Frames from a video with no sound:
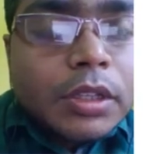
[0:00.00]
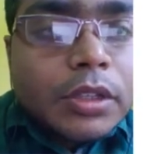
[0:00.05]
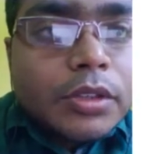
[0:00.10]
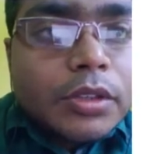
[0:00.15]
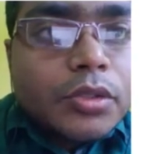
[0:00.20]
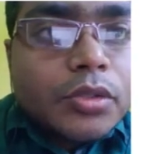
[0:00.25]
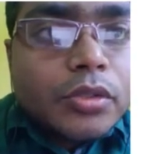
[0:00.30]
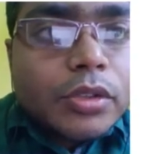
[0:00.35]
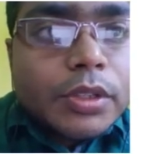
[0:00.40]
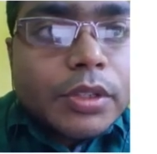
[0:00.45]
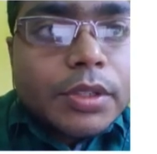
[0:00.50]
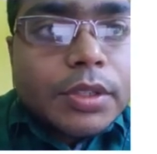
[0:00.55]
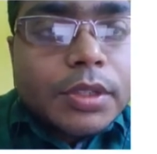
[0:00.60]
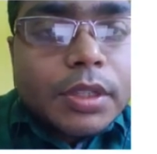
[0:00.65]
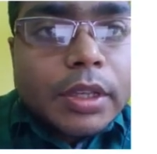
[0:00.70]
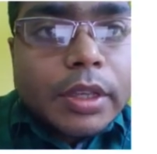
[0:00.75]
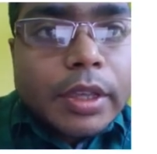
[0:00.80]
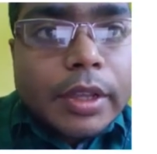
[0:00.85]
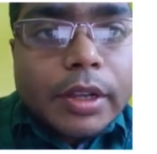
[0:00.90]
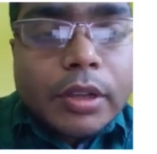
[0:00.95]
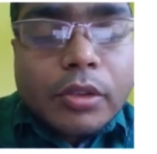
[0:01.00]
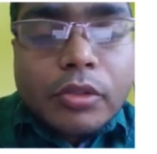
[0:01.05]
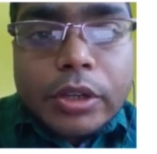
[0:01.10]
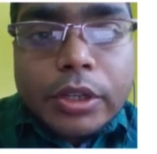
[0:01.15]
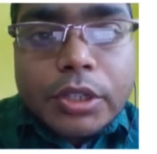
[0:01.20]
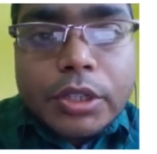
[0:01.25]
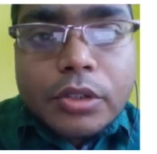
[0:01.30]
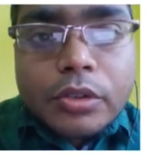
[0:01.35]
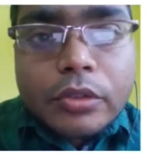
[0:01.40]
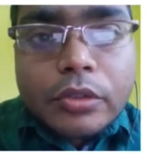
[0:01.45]
So this is the
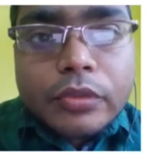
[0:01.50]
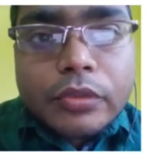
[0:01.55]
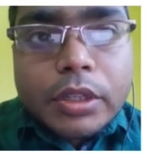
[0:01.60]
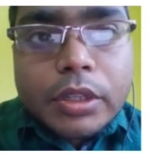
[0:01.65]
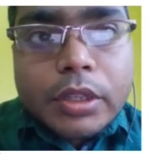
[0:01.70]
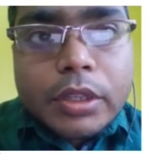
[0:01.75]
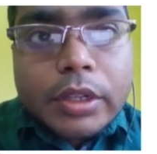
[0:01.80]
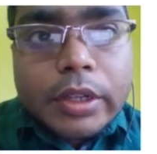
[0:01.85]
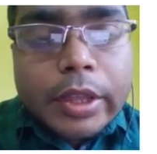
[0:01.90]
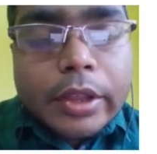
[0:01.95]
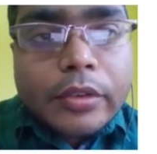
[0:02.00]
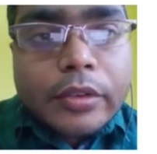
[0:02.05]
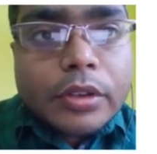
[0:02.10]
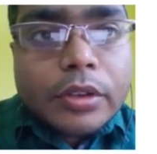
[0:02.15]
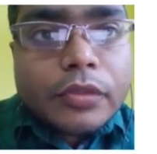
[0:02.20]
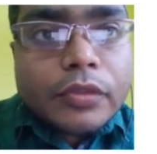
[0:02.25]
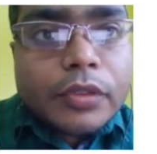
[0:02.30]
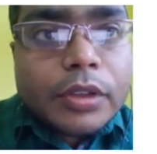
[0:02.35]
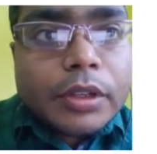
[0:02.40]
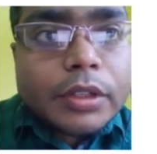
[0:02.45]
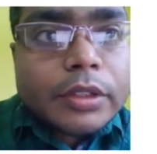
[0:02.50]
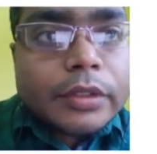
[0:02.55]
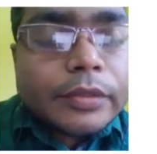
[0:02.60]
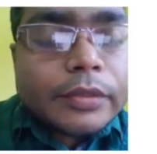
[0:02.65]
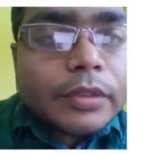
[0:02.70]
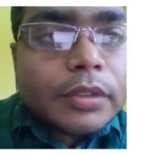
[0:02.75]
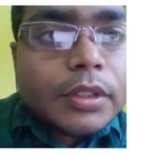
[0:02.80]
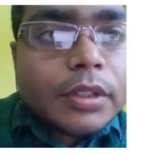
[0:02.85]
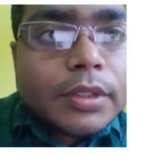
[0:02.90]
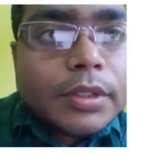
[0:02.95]
calculation of the electric field.
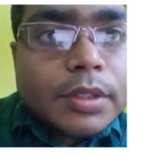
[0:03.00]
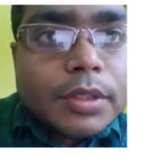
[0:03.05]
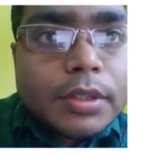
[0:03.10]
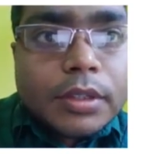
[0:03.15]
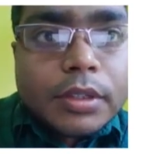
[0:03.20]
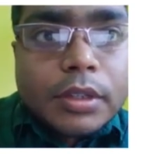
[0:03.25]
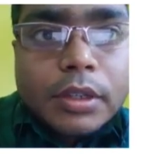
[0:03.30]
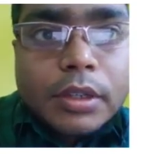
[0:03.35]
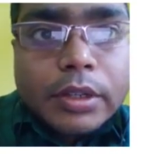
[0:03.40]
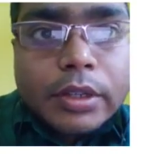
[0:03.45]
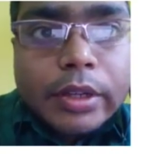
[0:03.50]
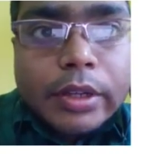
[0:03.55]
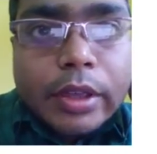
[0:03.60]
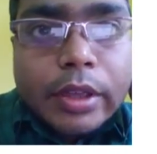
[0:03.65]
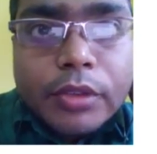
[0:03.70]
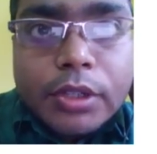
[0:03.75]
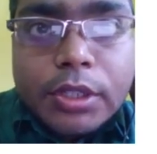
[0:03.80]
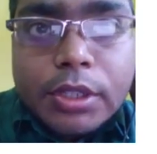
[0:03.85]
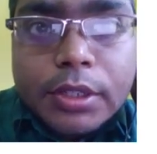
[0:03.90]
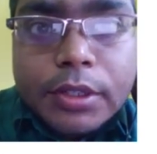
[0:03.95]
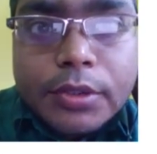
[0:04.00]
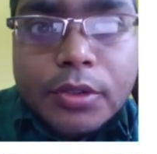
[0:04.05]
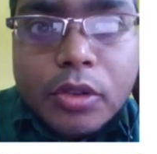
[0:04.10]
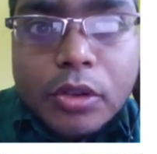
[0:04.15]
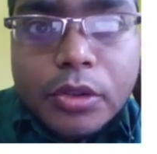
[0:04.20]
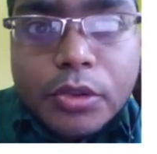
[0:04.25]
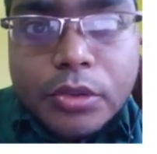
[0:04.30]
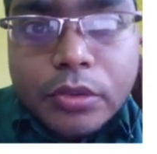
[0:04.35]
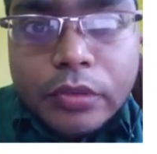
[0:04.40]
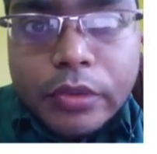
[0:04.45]
This derivation is
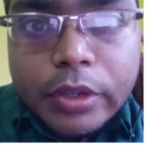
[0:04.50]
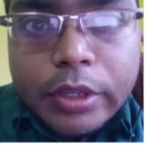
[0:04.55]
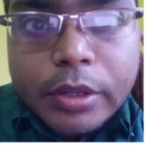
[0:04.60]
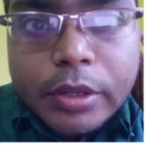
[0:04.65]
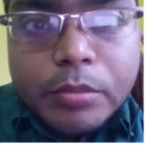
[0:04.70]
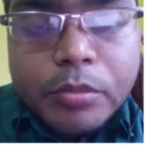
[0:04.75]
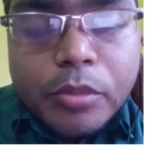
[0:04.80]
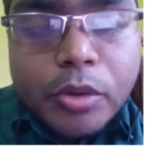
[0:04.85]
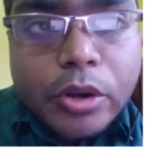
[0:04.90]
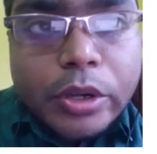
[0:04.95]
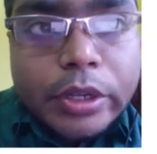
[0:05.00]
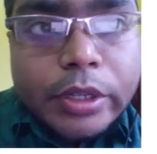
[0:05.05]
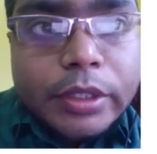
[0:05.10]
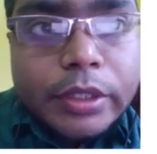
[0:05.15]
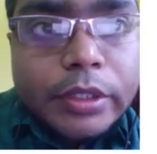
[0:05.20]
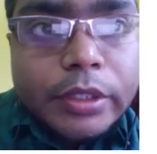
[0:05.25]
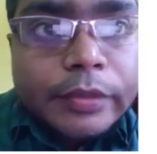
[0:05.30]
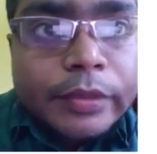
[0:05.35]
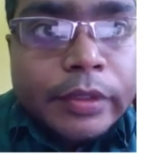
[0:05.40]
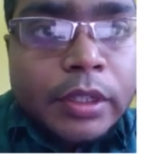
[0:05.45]
also very important.